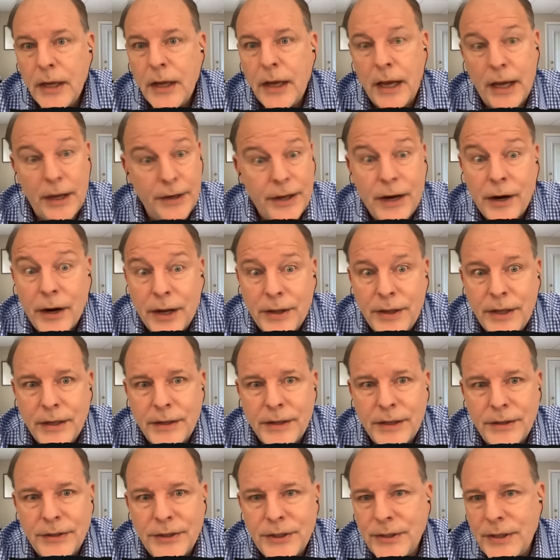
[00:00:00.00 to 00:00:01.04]
and there I
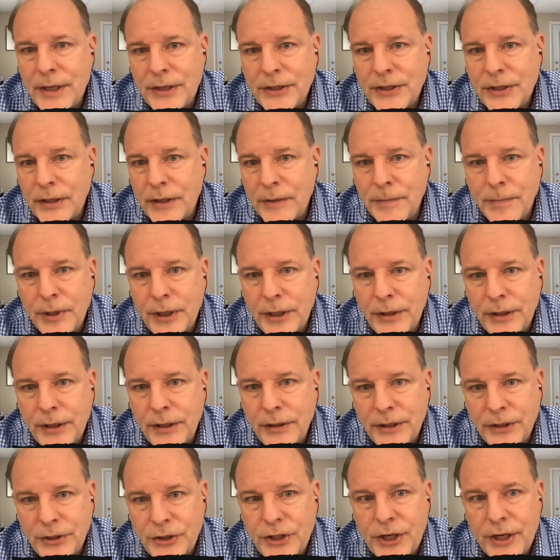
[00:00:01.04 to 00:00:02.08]
think that that's a completely
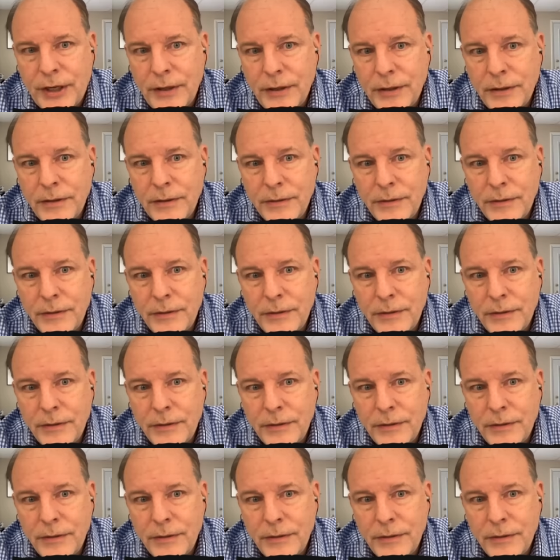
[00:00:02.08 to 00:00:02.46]
legit,